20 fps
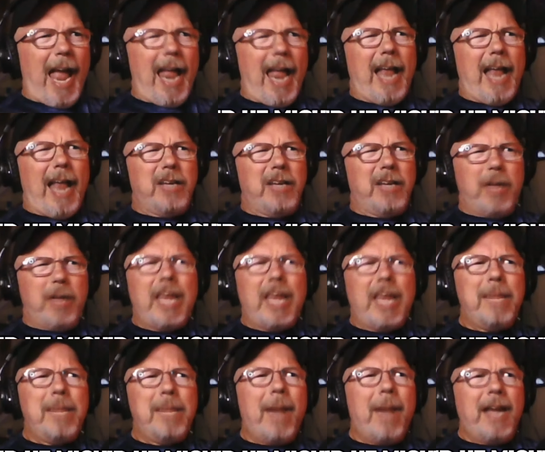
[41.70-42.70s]
And
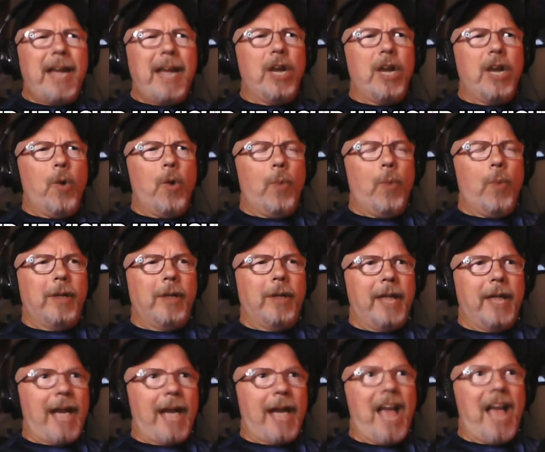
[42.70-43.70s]
he might know what,
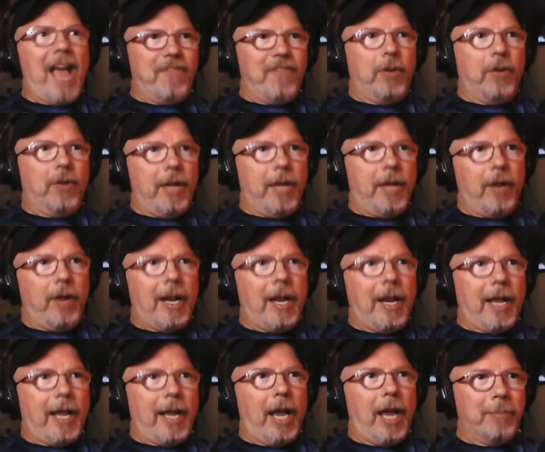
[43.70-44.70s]
like, I fell down and
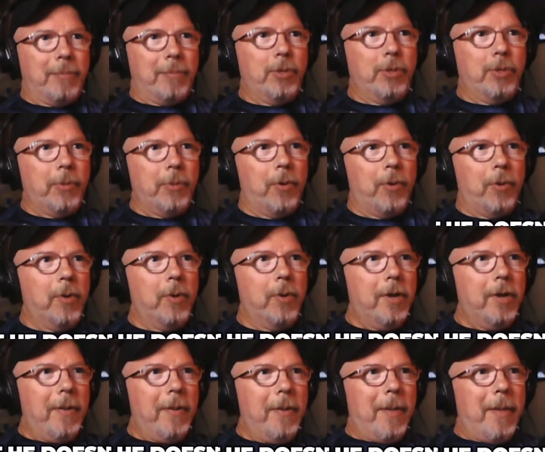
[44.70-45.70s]
I got a boo-boo,
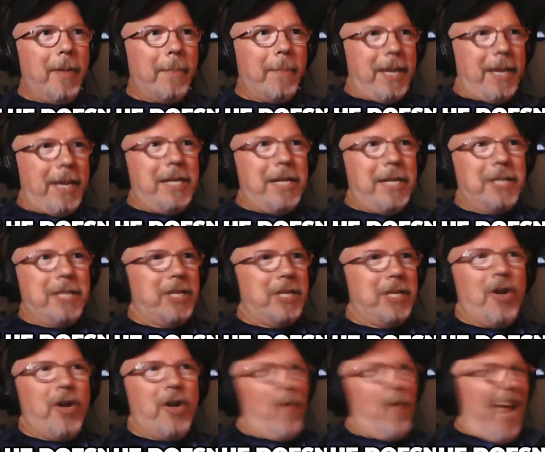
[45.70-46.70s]
but he doesn't
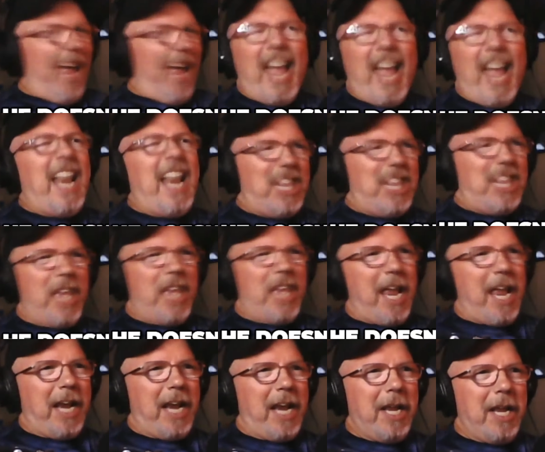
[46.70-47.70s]
know
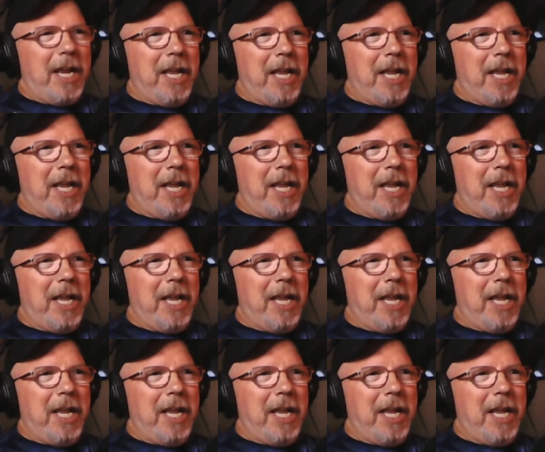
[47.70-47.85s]
anything.